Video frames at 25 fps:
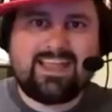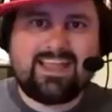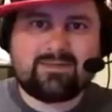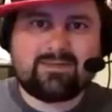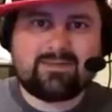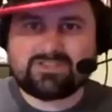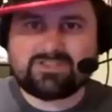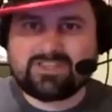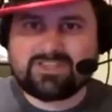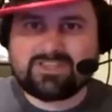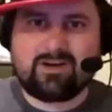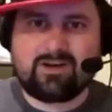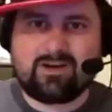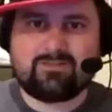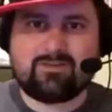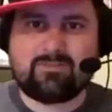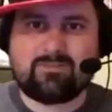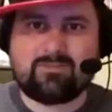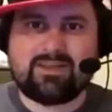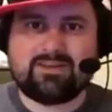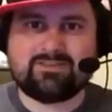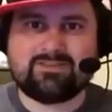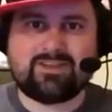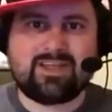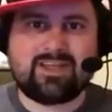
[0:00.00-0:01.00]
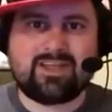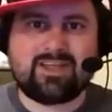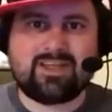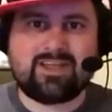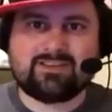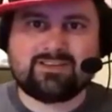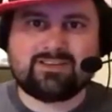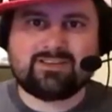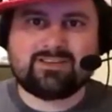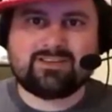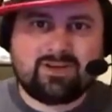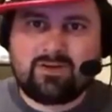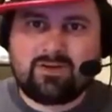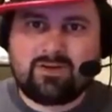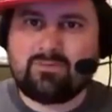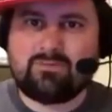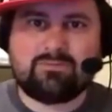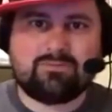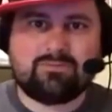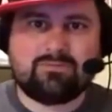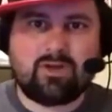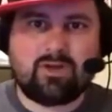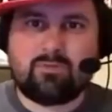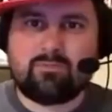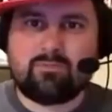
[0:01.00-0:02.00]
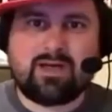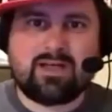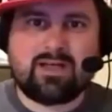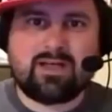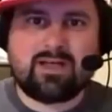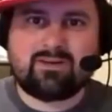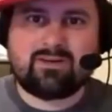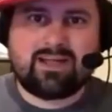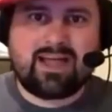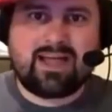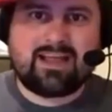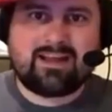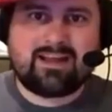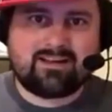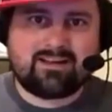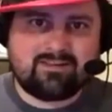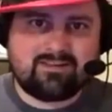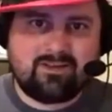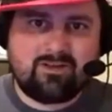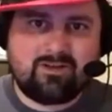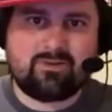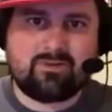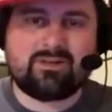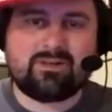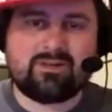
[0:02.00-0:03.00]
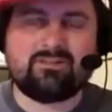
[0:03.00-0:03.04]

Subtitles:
himself. I mean, it's like there's no better guy to do it.